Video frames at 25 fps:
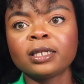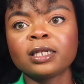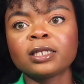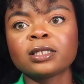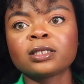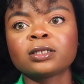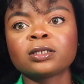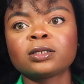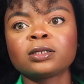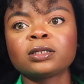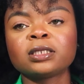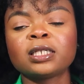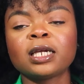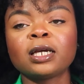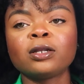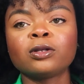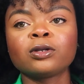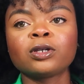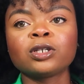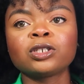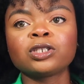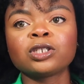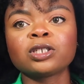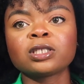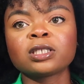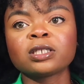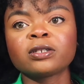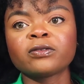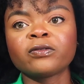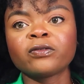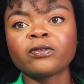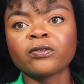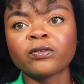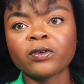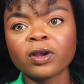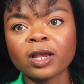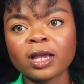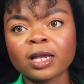There are locations in
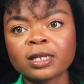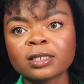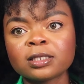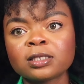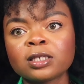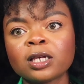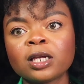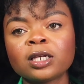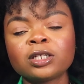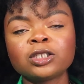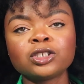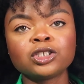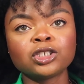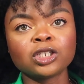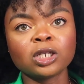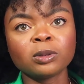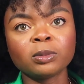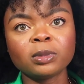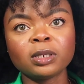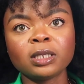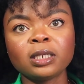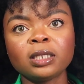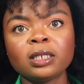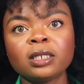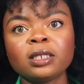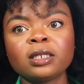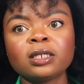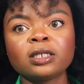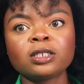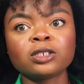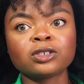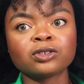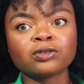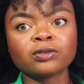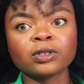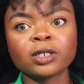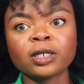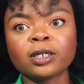France, Germany,
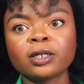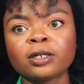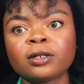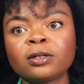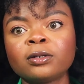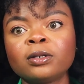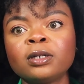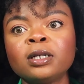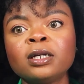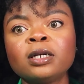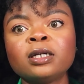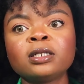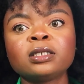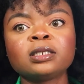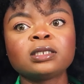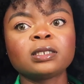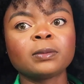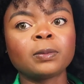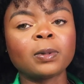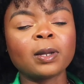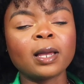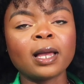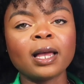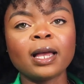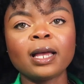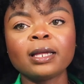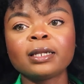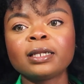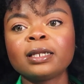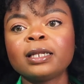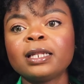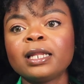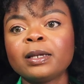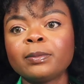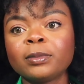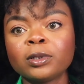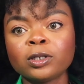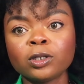Israel,
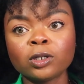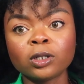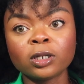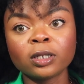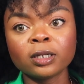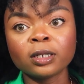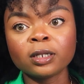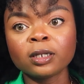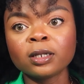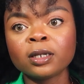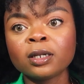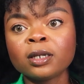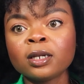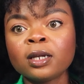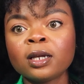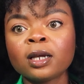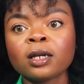Japan, Lebanon,